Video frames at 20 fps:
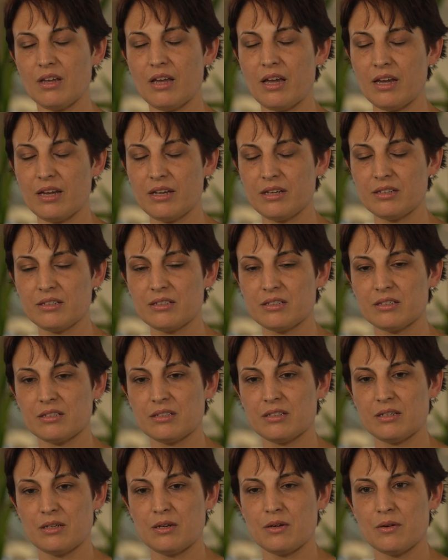and
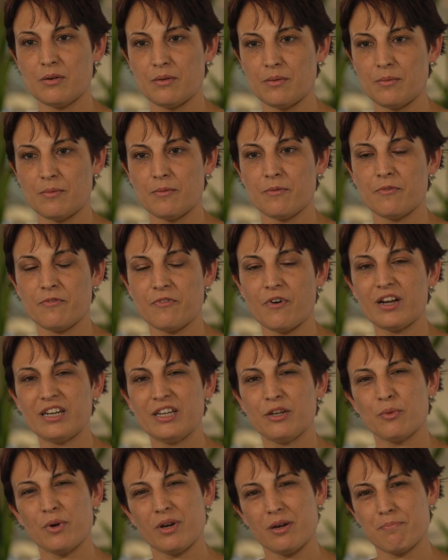
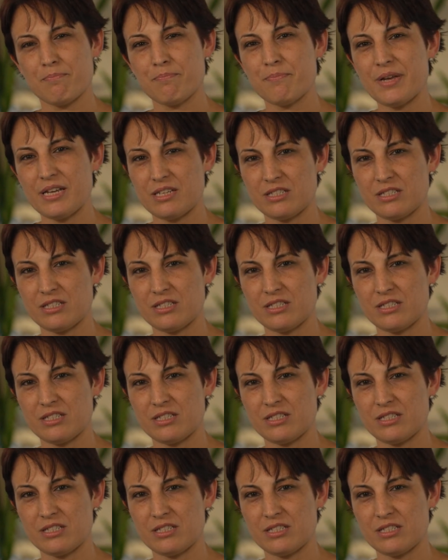finding where it